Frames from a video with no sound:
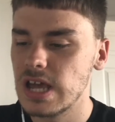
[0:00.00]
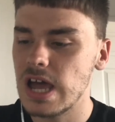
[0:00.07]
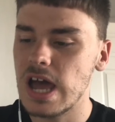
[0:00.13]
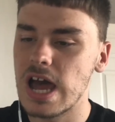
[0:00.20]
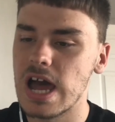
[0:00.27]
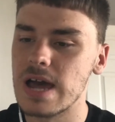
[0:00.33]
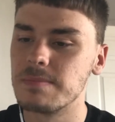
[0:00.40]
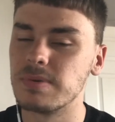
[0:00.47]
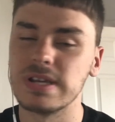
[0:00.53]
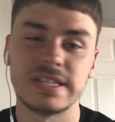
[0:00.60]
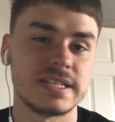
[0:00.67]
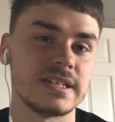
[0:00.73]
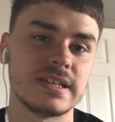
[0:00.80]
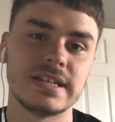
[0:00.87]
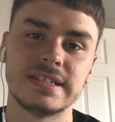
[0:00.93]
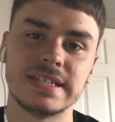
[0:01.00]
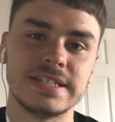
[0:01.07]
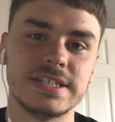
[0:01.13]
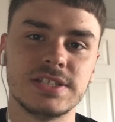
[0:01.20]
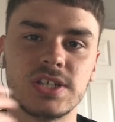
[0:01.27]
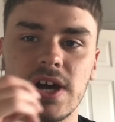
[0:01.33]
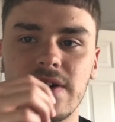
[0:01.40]
but he did
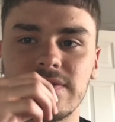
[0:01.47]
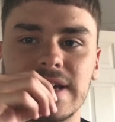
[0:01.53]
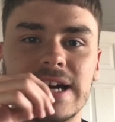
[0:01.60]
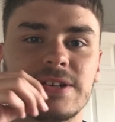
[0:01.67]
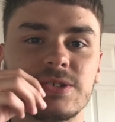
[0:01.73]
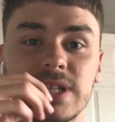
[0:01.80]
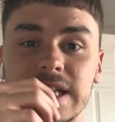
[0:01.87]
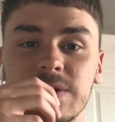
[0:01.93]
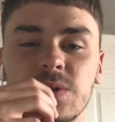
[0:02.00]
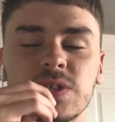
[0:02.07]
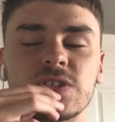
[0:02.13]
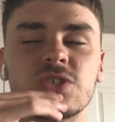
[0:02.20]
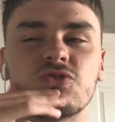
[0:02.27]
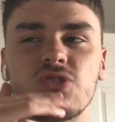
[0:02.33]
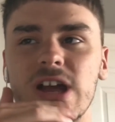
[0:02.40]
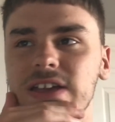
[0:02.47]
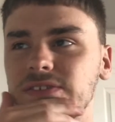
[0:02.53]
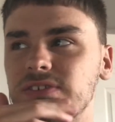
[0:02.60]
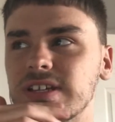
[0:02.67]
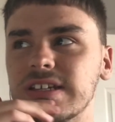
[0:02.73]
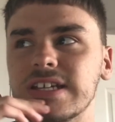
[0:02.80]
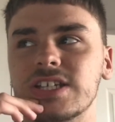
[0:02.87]
deserve that. And it was a great
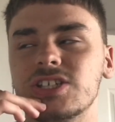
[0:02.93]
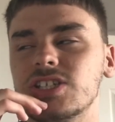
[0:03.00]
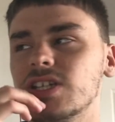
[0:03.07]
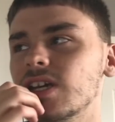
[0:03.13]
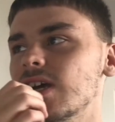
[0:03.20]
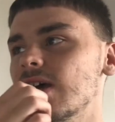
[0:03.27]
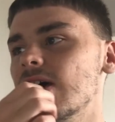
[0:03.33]
finish.